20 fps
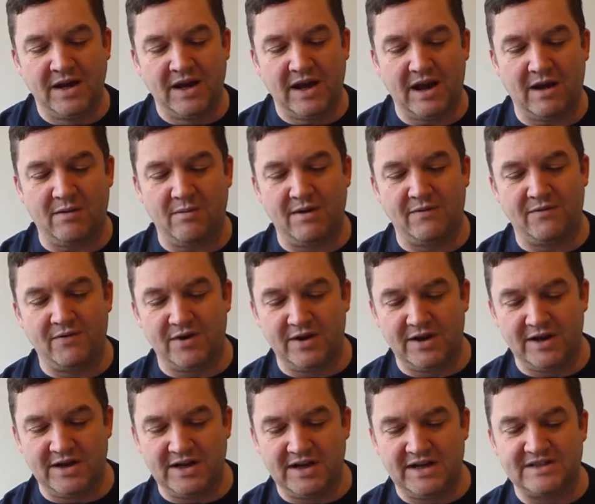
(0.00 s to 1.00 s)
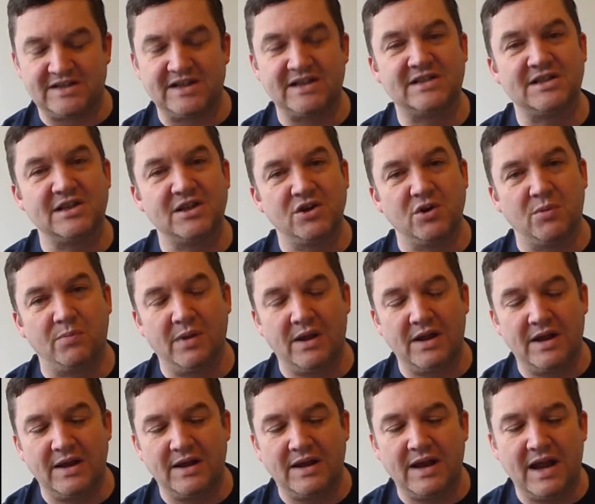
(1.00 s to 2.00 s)
However, it is a single
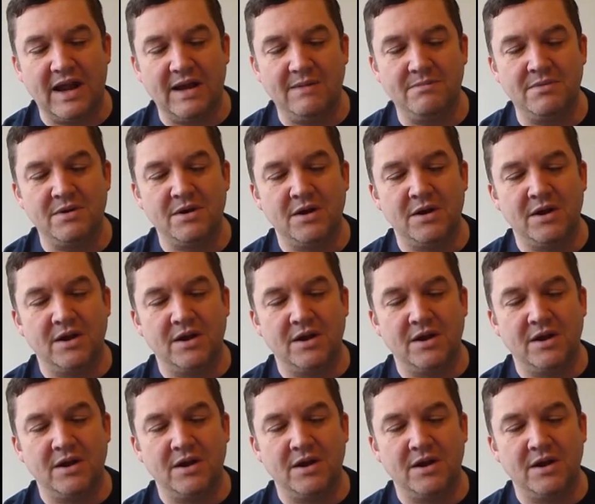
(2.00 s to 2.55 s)
player game.